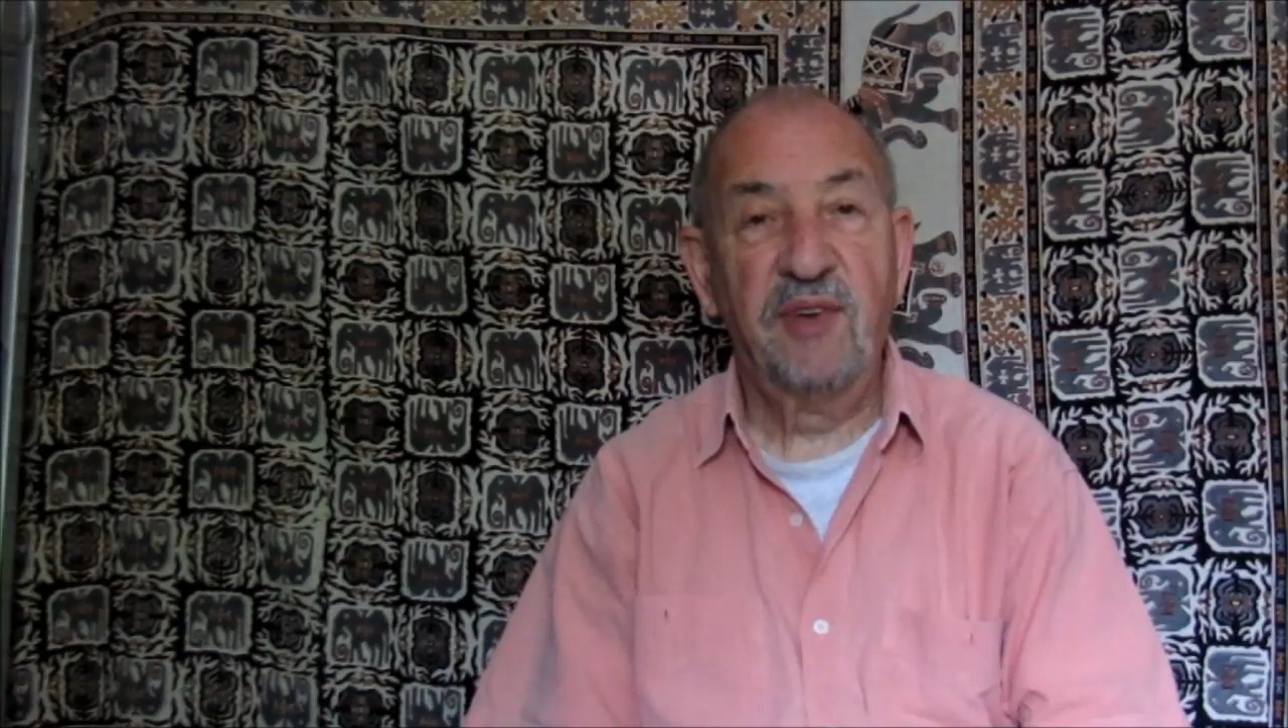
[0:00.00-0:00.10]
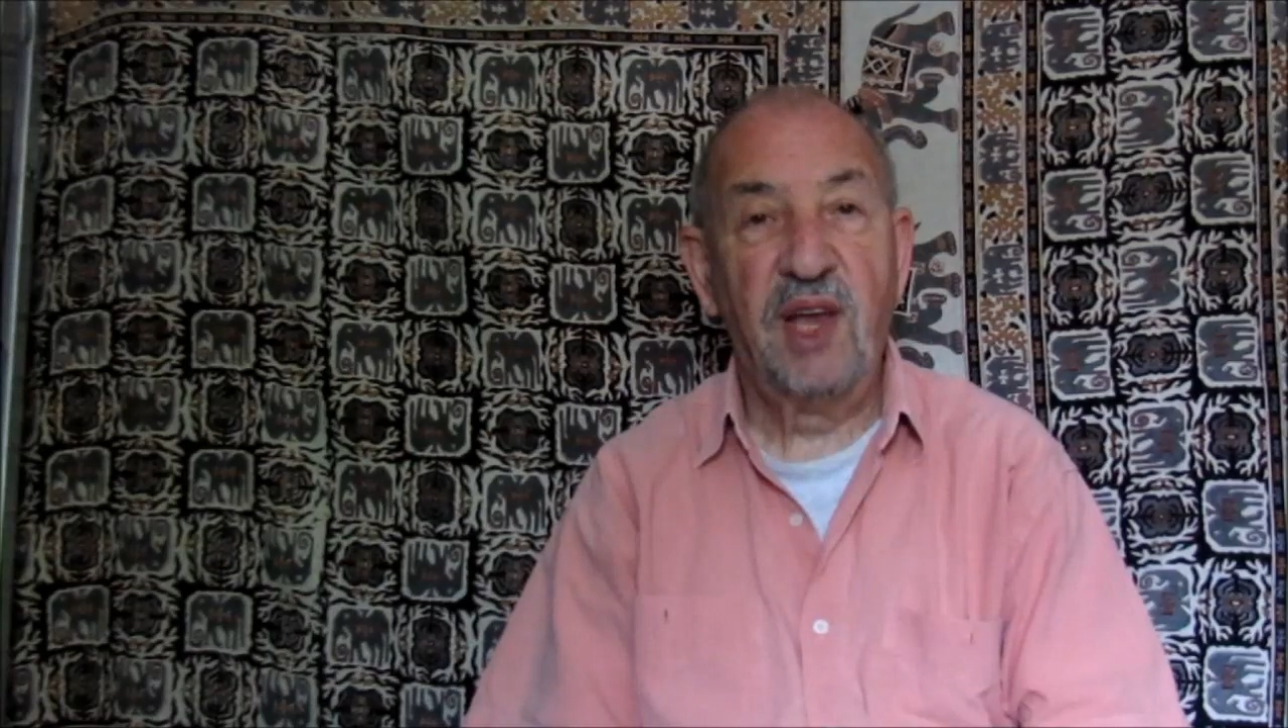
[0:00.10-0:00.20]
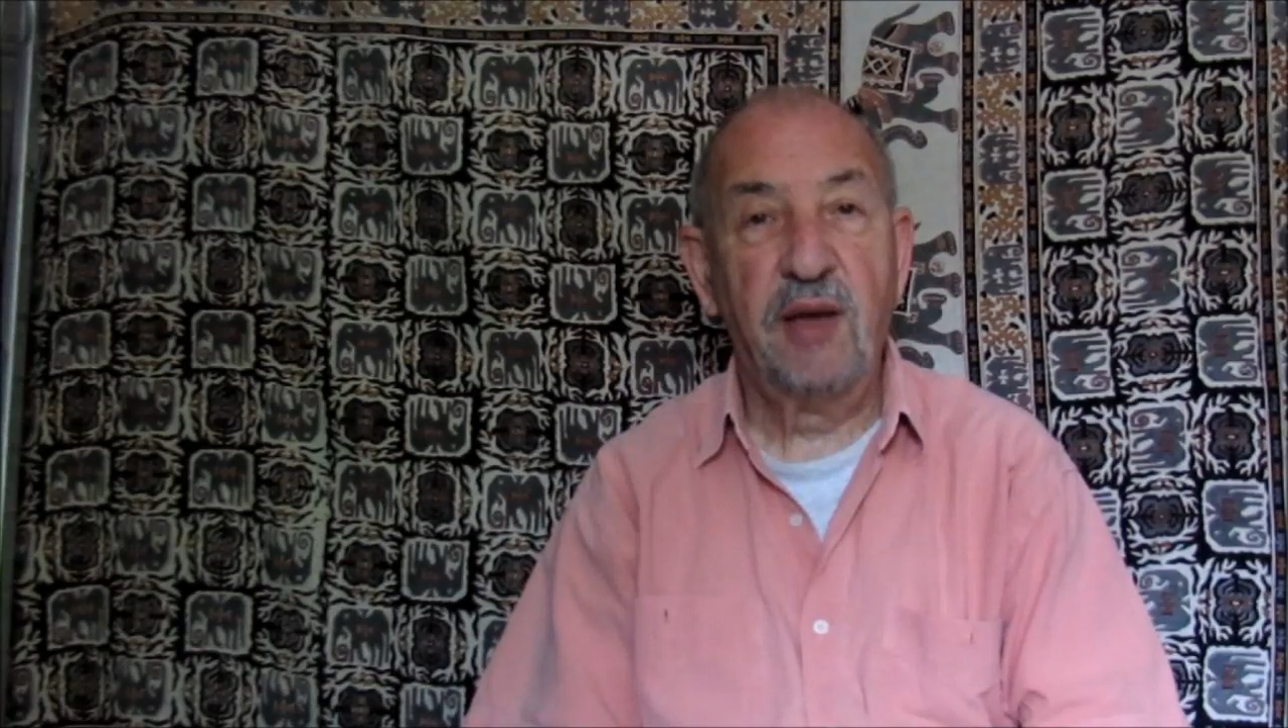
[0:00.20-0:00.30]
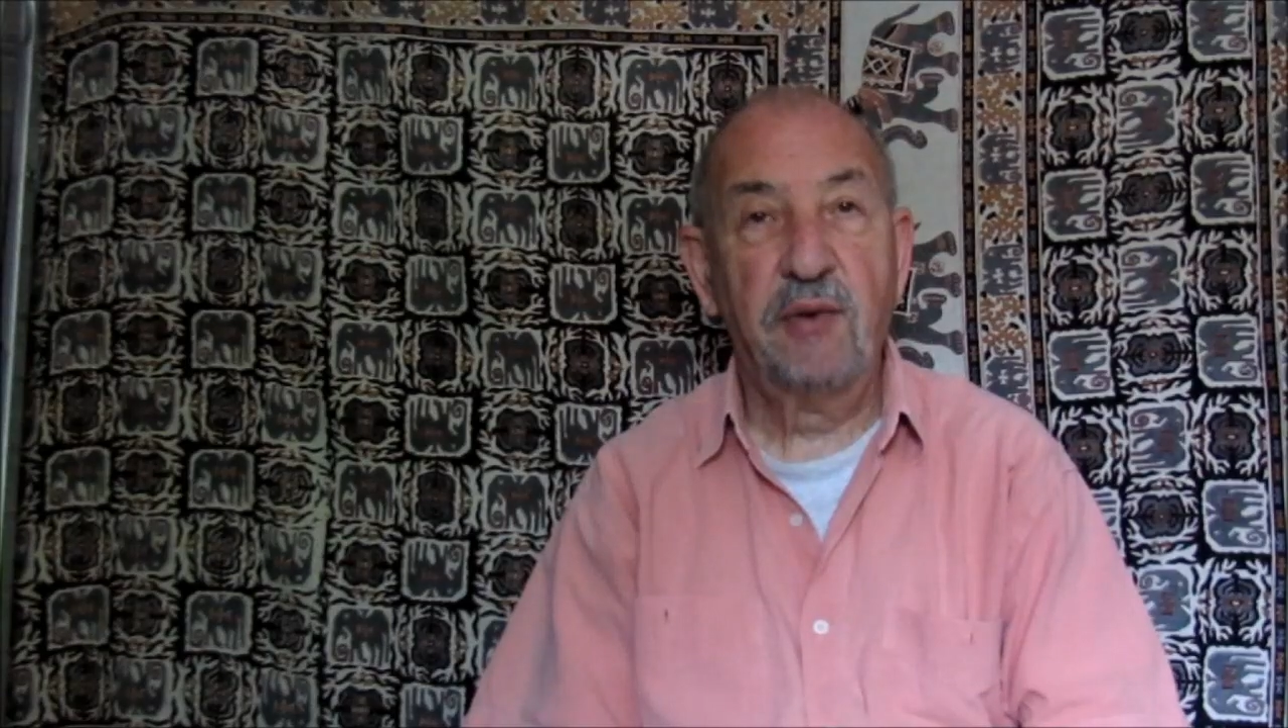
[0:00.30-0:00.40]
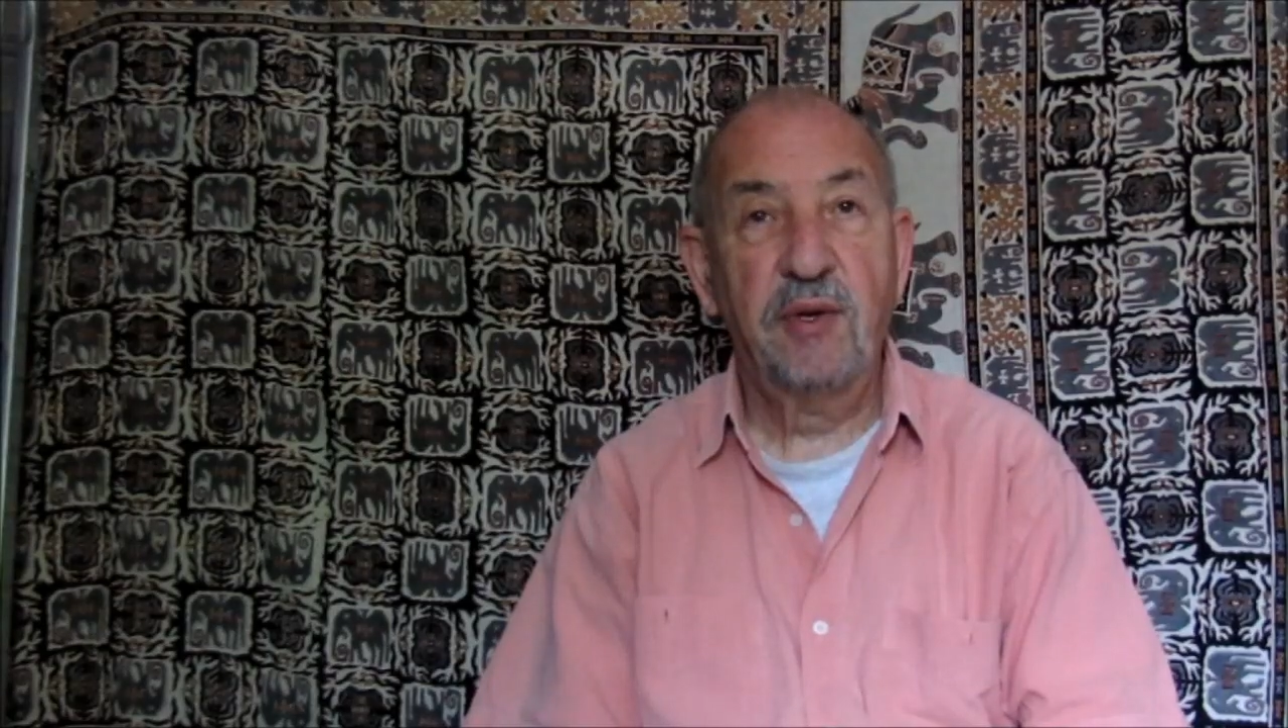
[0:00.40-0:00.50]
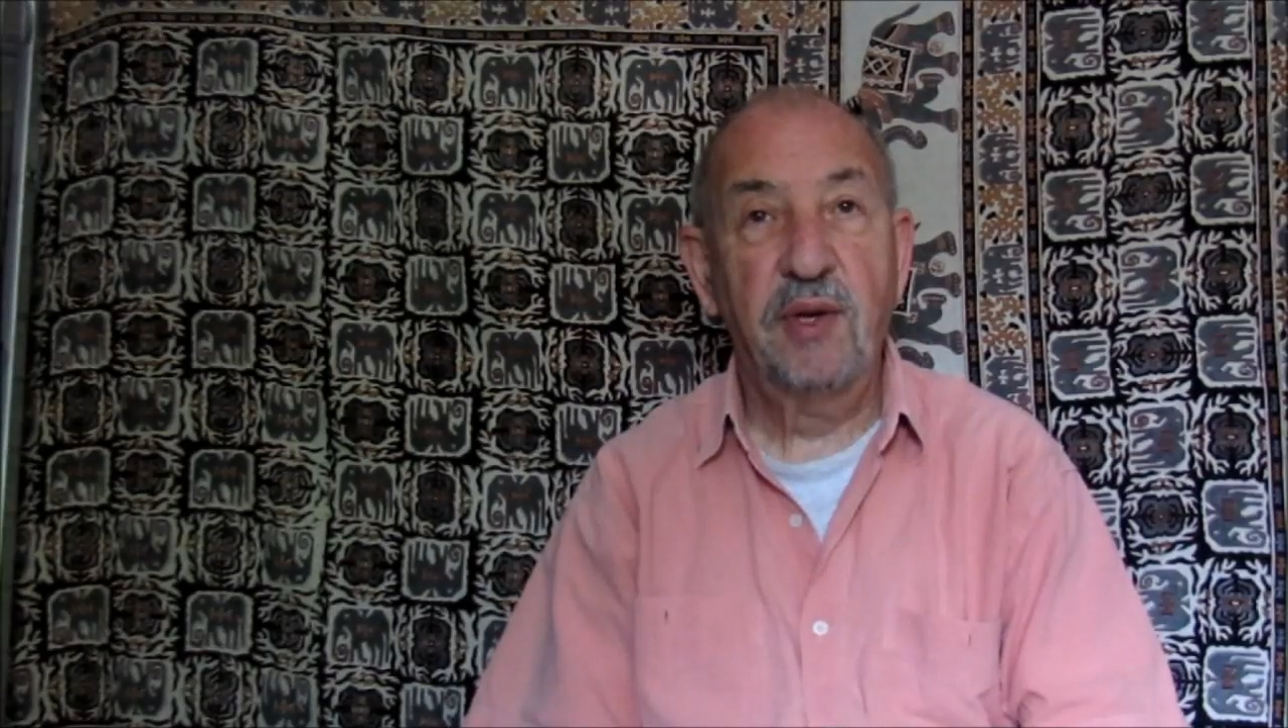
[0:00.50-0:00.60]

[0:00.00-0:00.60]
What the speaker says: now.